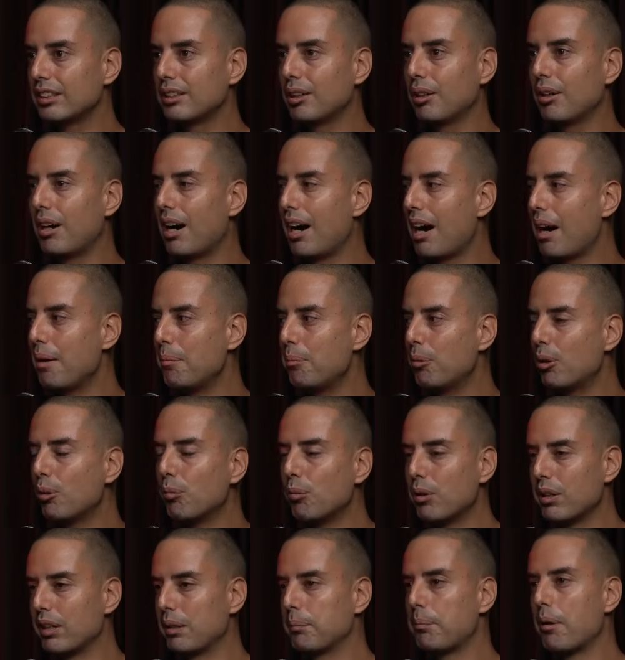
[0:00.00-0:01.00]
So I'm
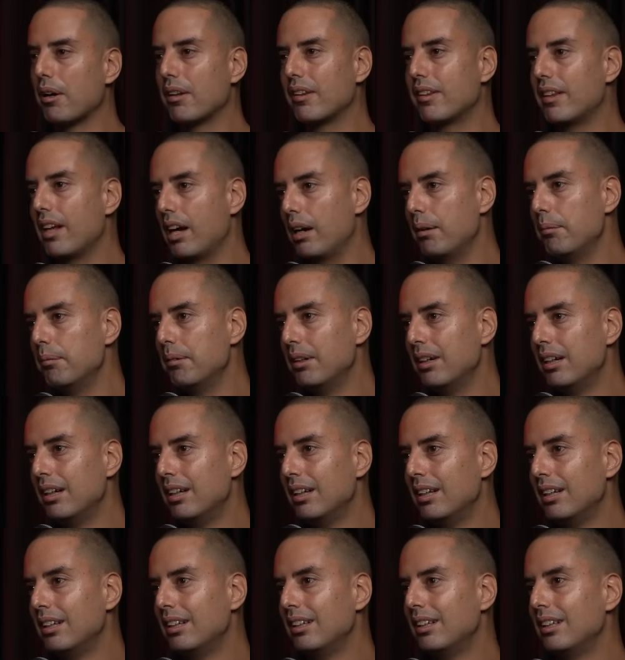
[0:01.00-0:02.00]
more worried about them
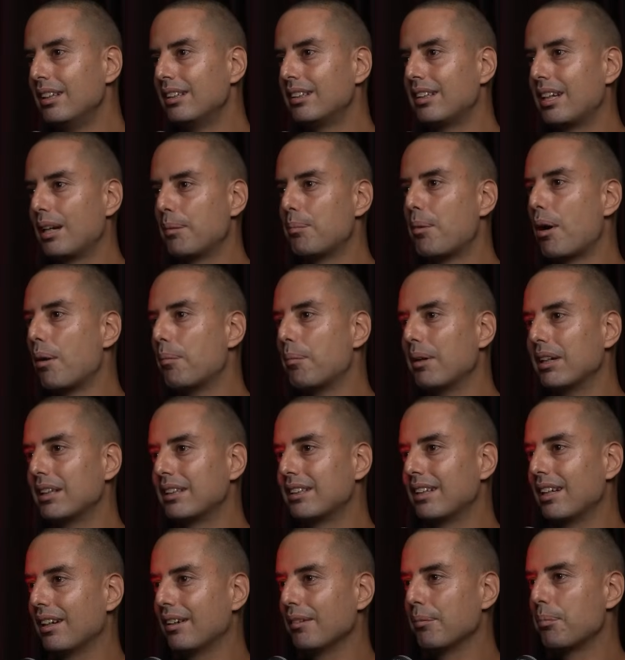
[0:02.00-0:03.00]
than about
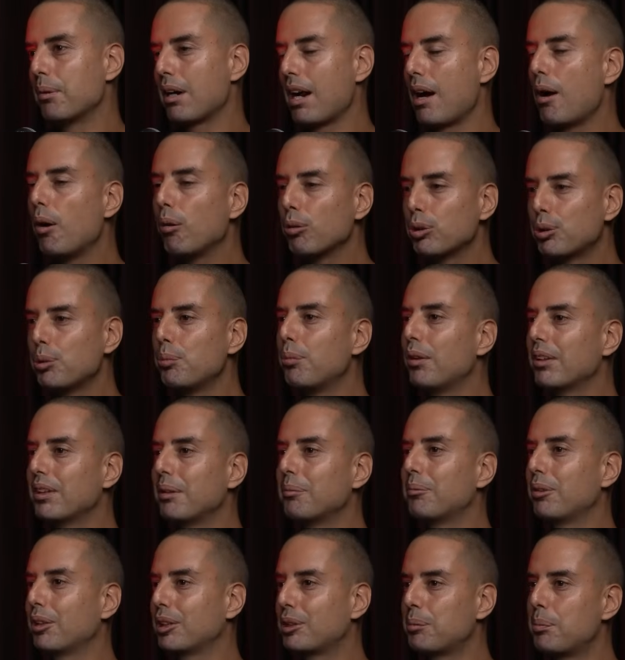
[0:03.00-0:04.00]
myself. But I also
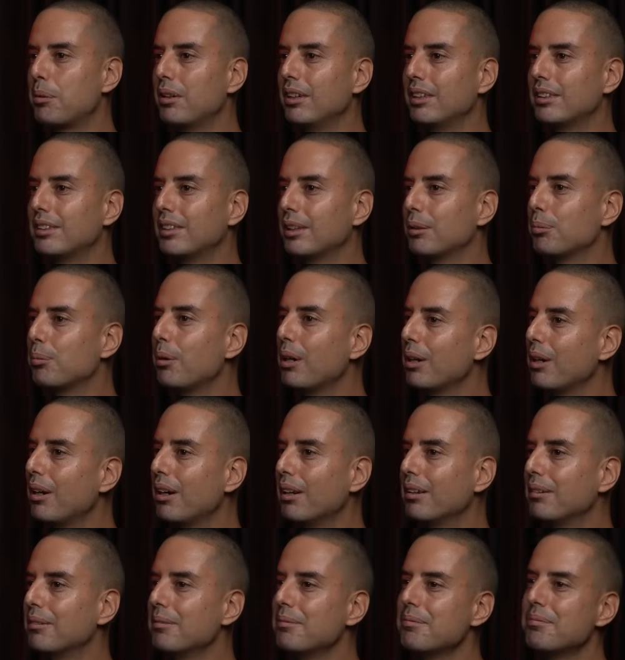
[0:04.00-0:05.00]
want them to experience it. Why
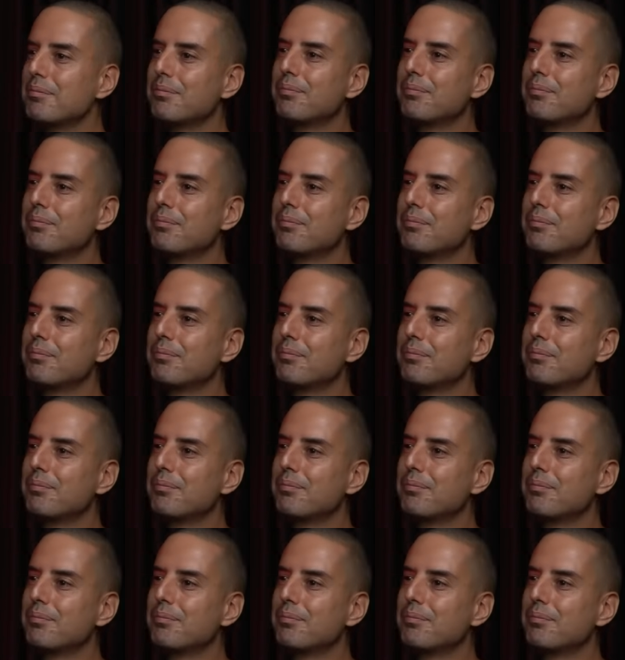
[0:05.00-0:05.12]
not?